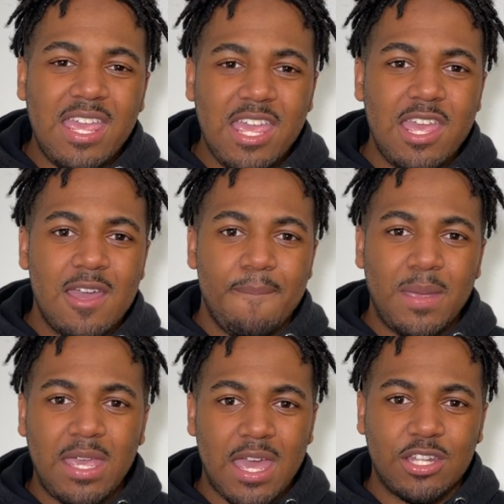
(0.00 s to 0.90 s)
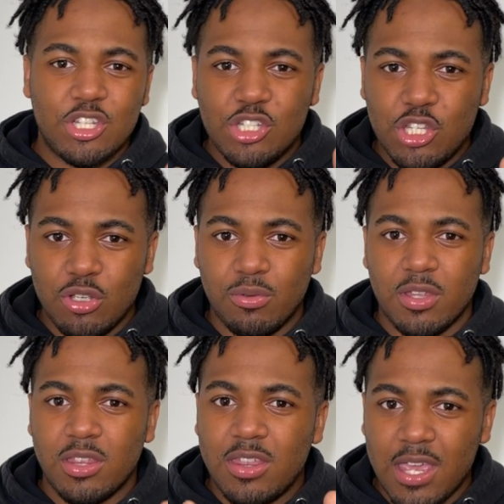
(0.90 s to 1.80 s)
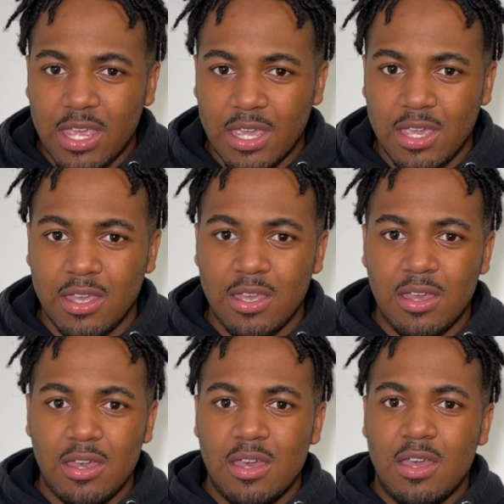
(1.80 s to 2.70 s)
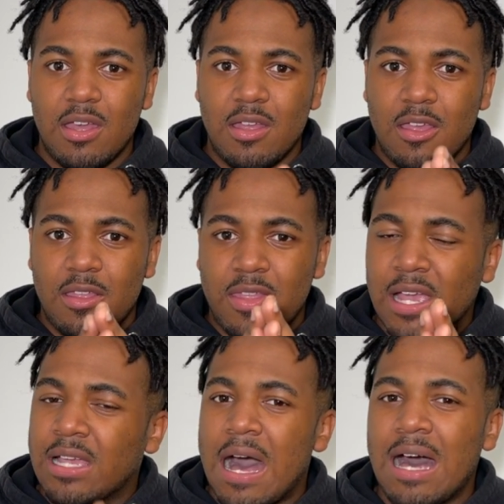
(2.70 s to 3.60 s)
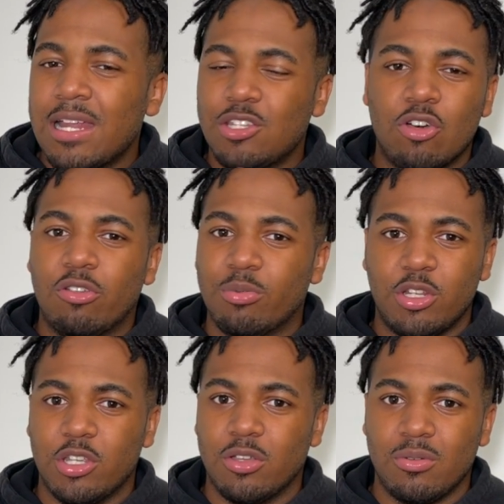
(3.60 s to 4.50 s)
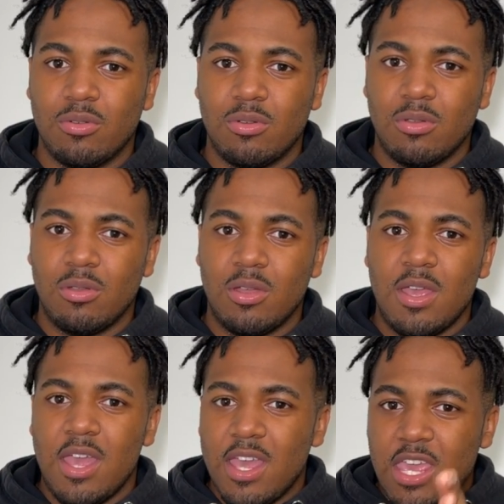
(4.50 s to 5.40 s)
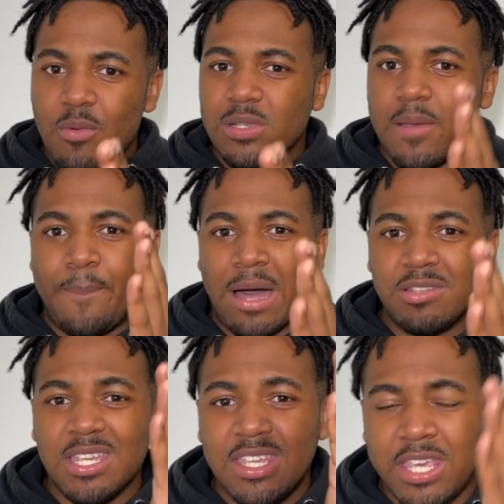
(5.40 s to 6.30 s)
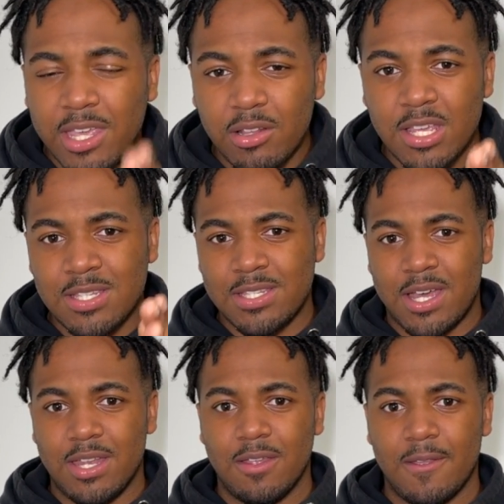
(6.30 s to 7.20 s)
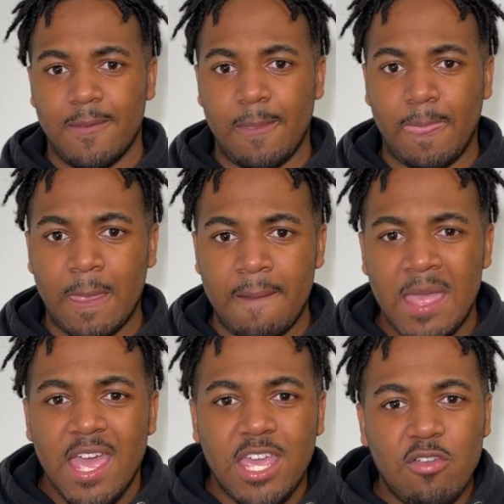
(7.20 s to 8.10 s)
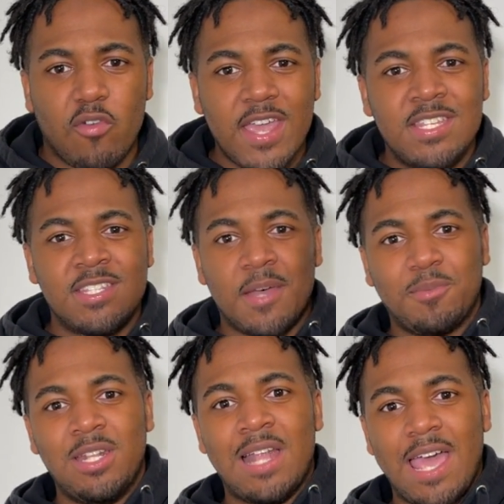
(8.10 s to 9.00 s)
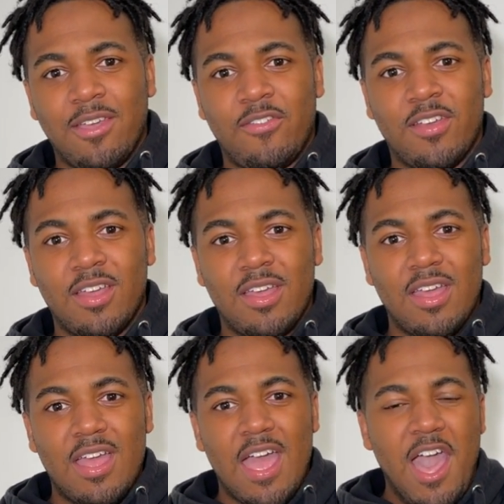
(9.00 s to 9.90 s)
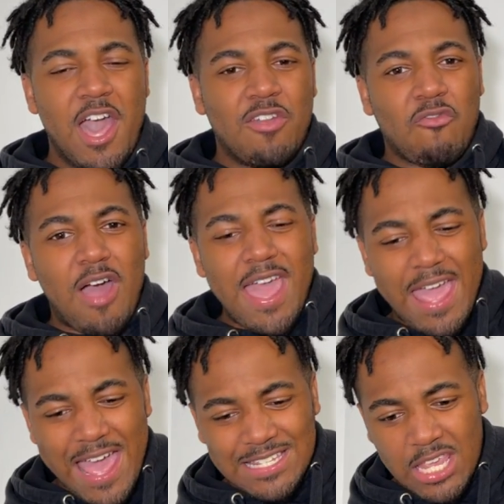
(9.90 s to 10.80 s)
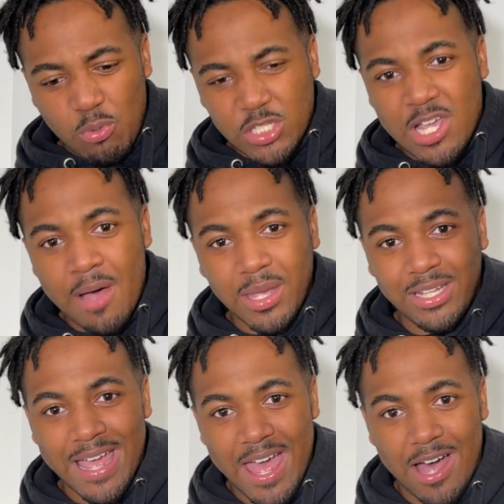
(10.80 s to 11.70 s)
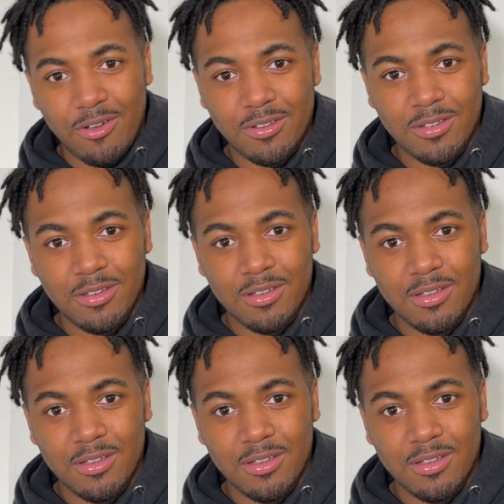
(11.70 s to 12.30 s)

And he began to do the thing that God had told him to do. He was about to kill his son. He raises up the knife, and right as he was coming down,